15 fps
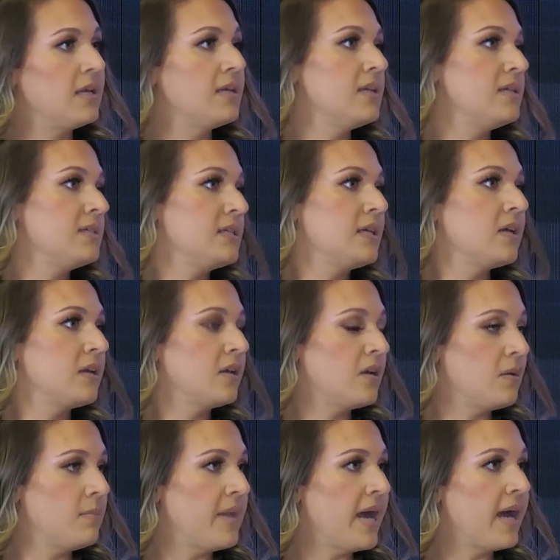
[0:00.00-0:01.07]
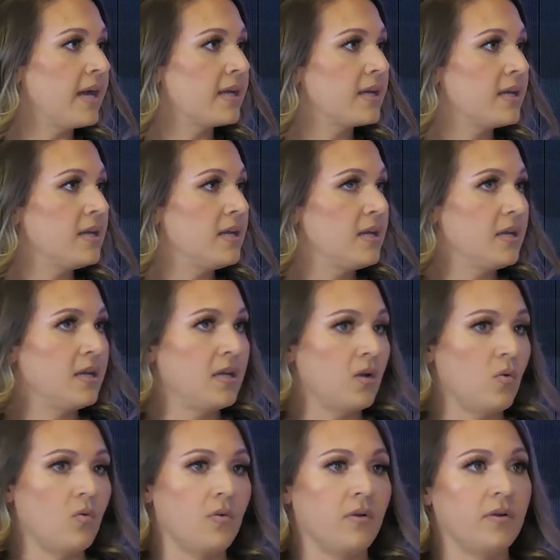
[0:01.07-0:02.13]
is it going to come back,
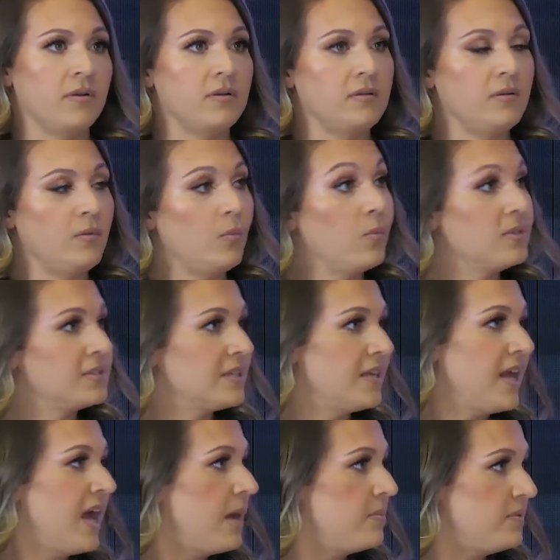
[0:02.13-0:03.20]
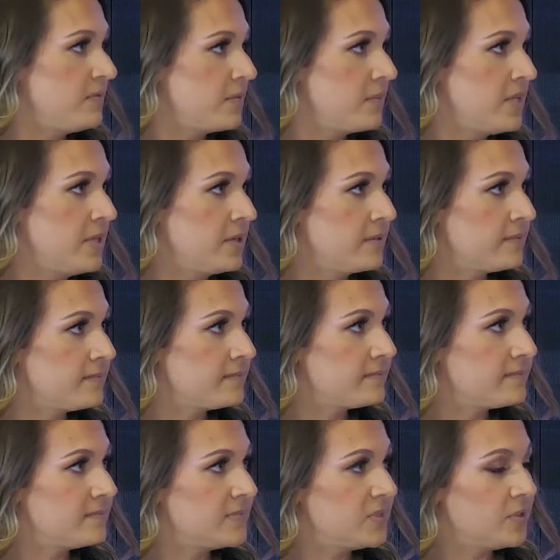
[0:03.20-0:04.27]
or what's going to happen from here?
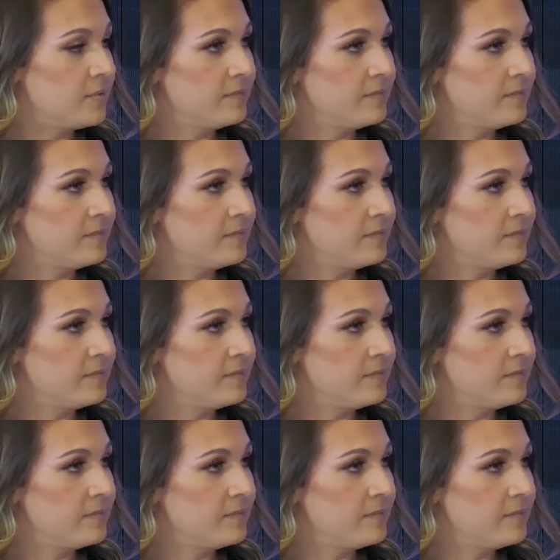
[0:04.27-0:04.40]
So.